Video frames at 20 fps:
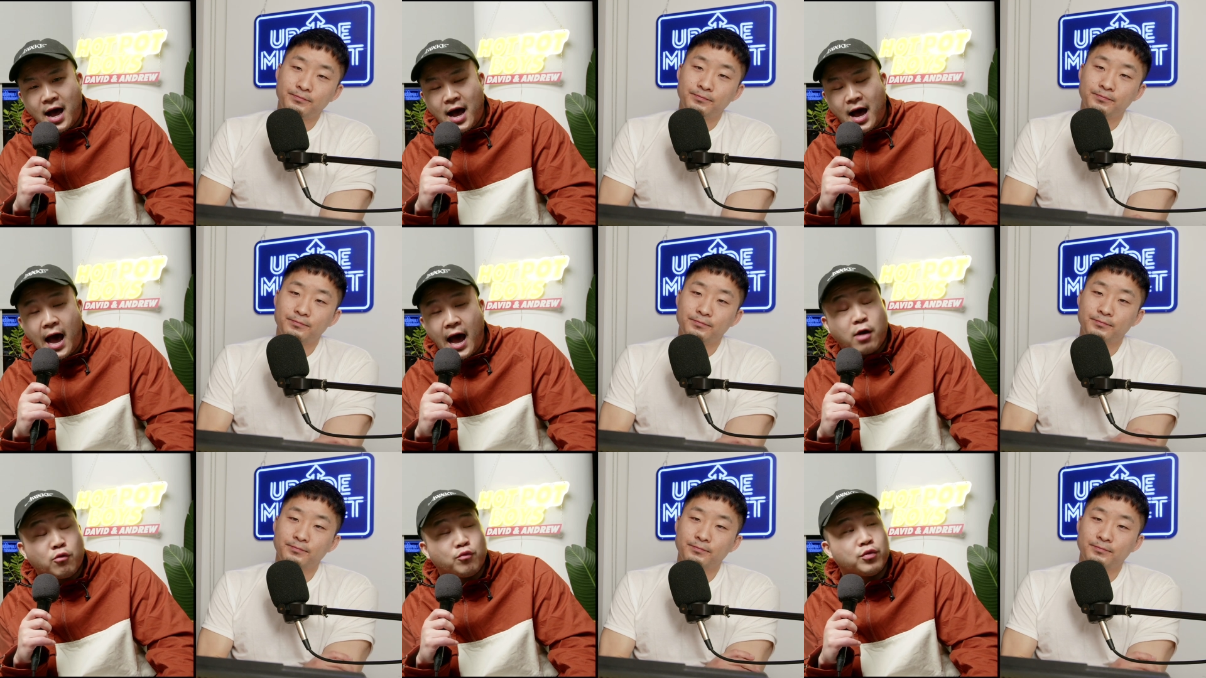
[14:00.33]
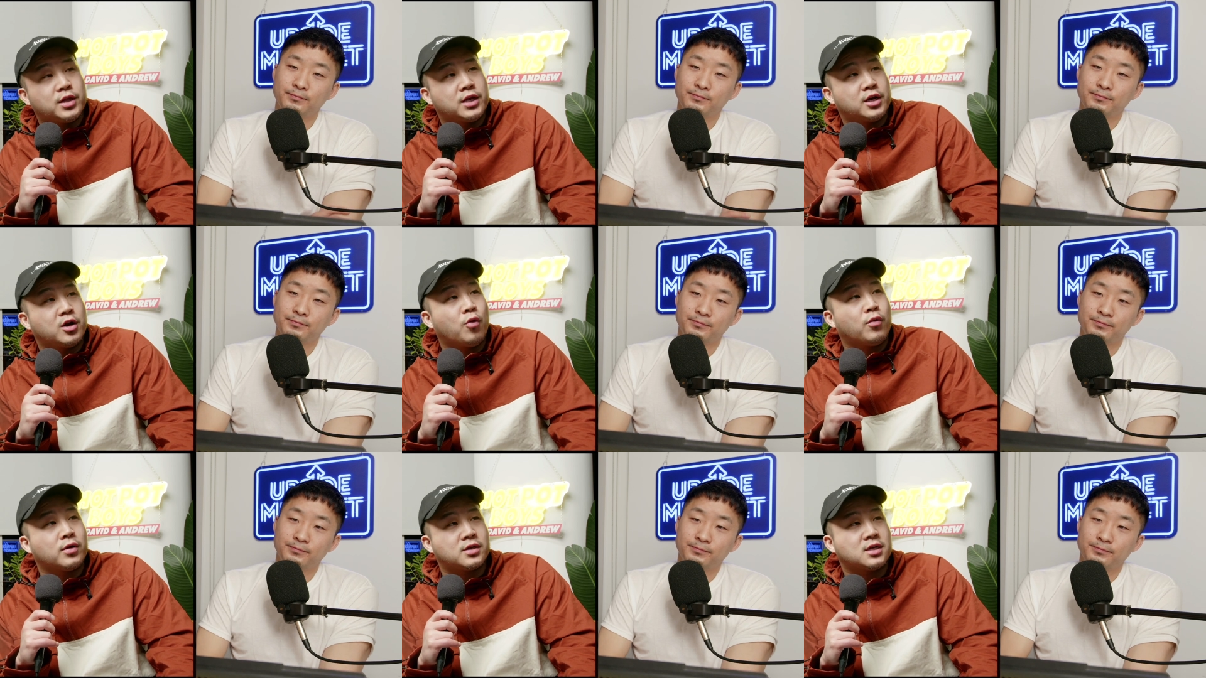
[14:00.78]
Speaker 1: I don't really
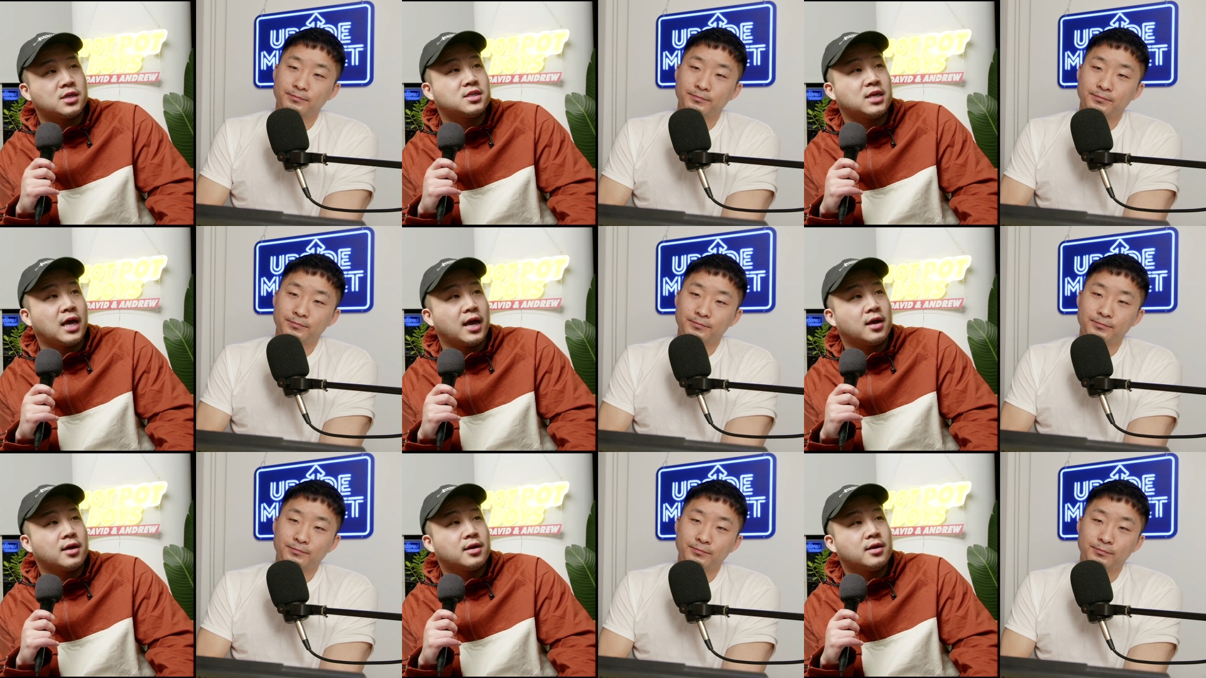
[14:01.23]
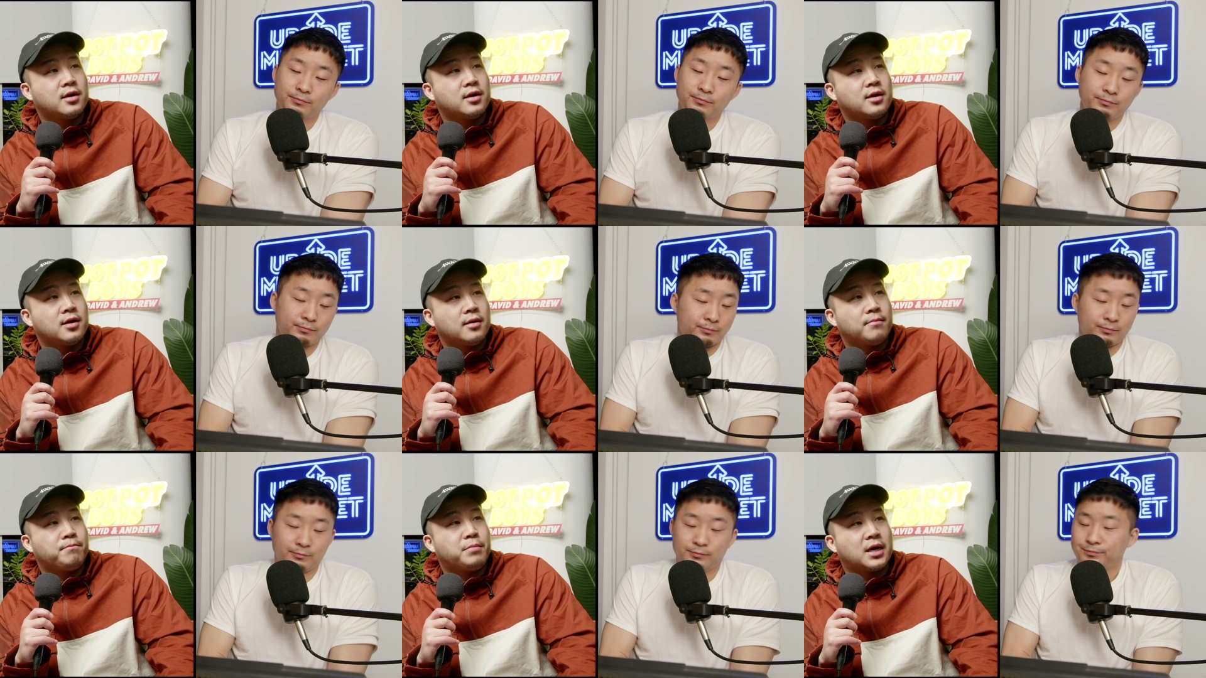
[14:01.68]
know what to say,
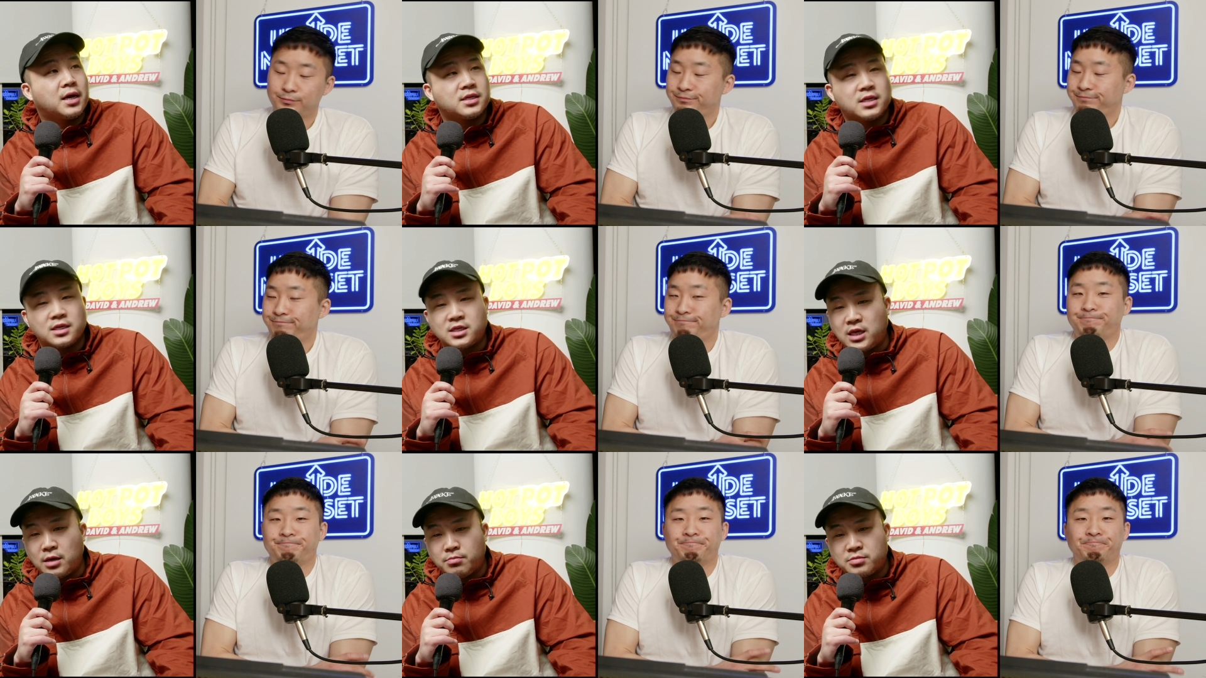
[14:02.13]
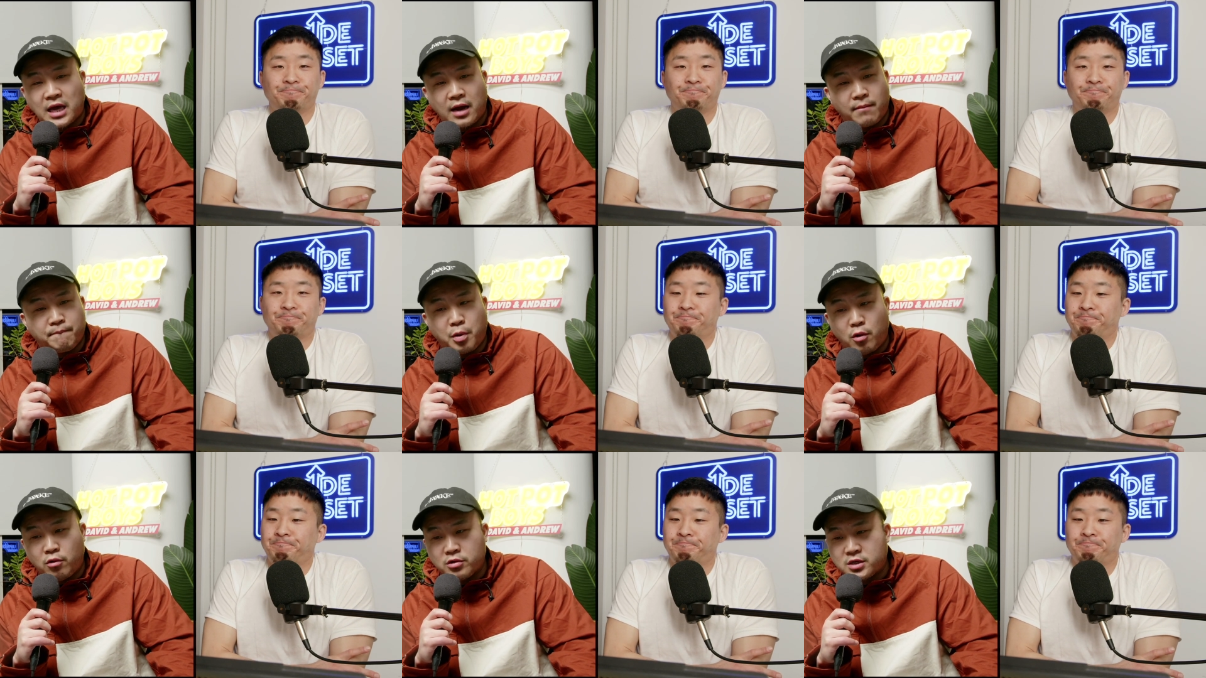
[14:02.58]
because it seems
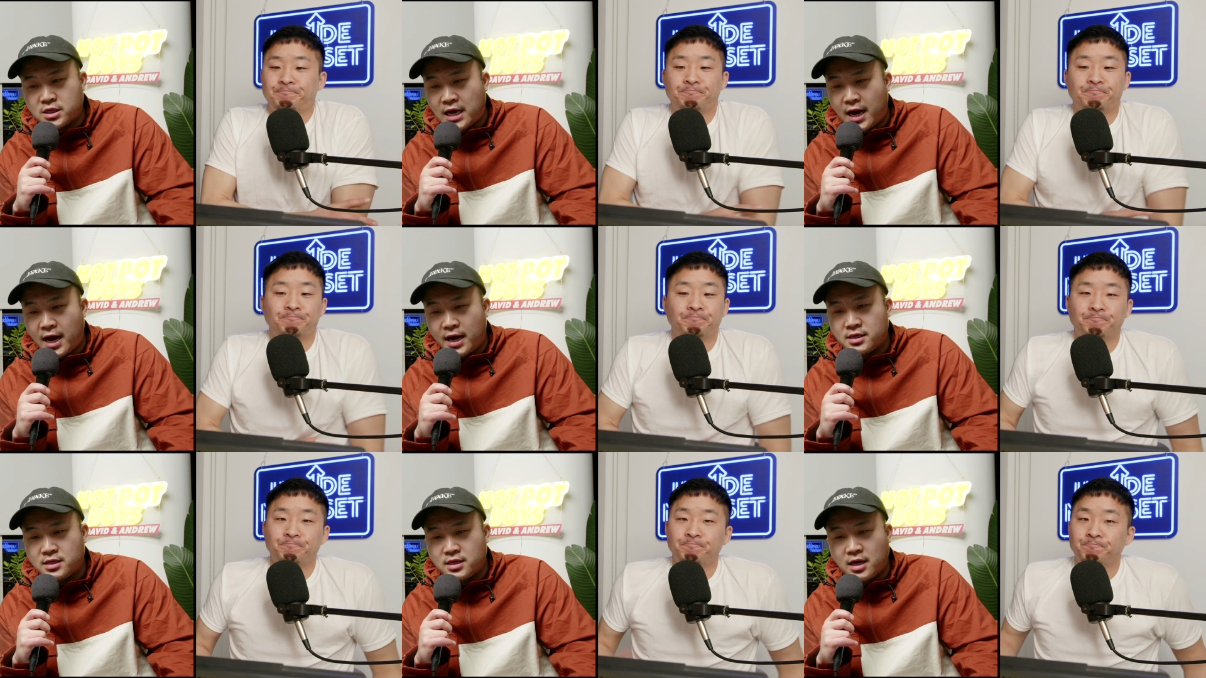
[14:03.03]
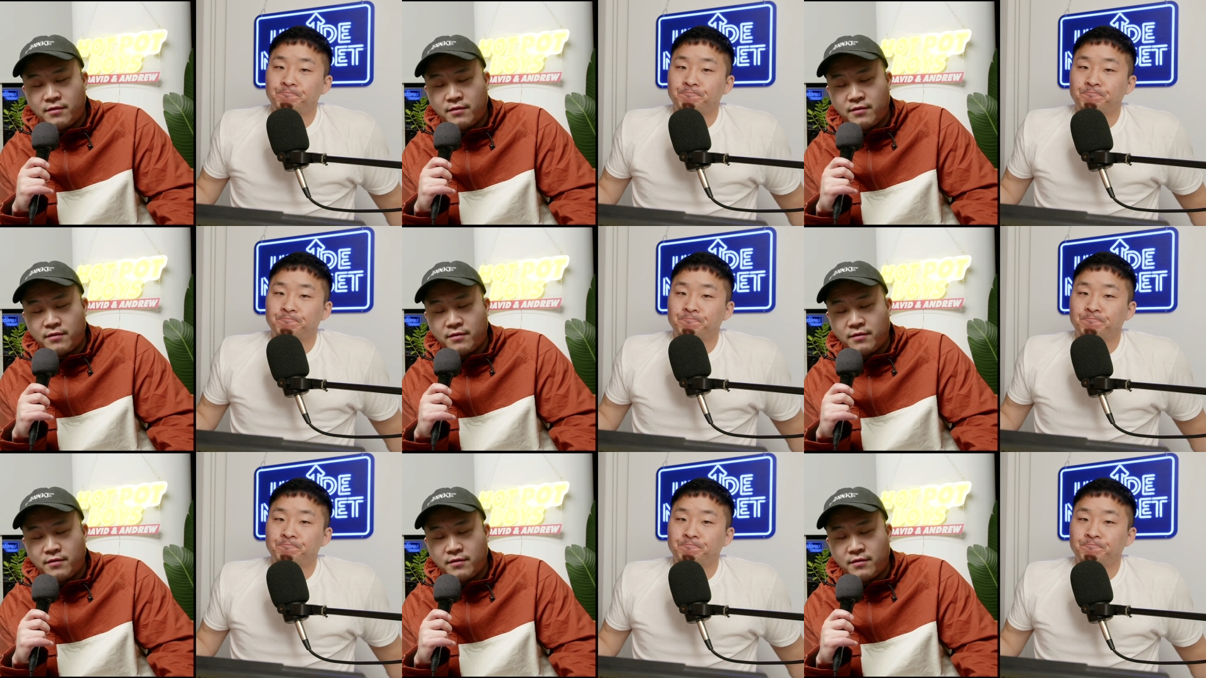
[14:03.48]
like both sides